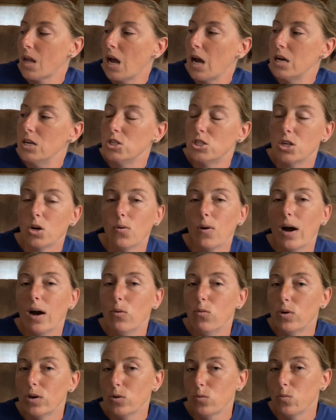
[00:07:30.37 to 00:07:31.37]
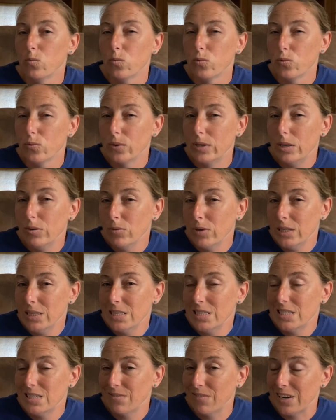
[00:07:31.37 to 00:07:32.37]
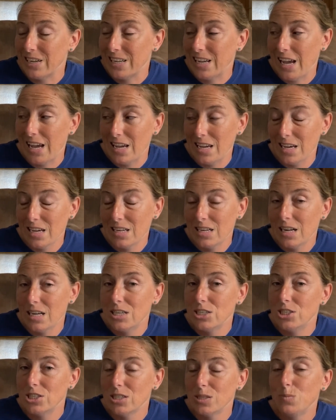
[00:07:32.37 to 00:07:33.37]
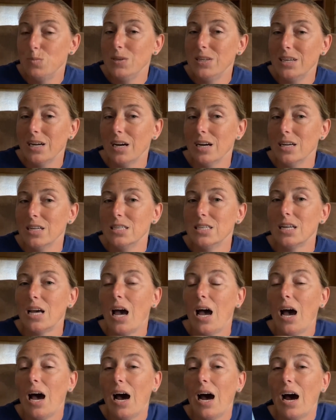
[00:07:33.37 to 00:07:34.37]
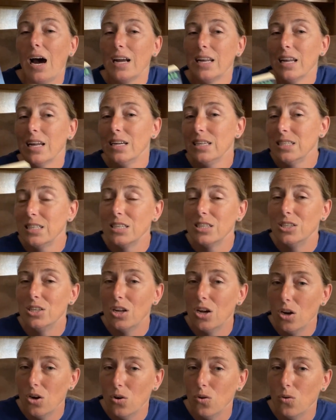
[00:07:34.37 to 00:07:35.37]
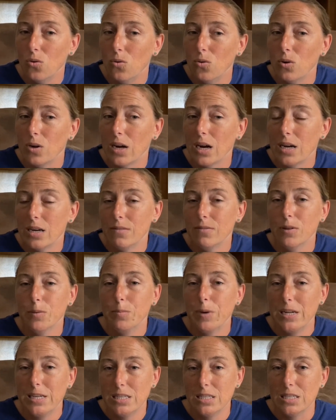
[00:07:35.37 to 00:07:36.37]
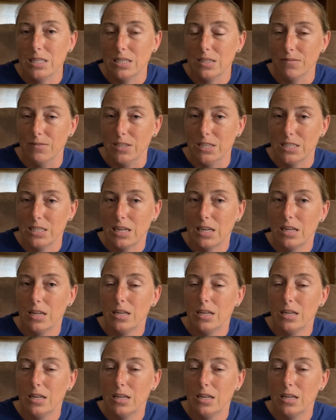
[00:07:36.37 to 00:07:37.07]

So I want to pre-read this if I can, just because I'd like to know kind of the basis of this.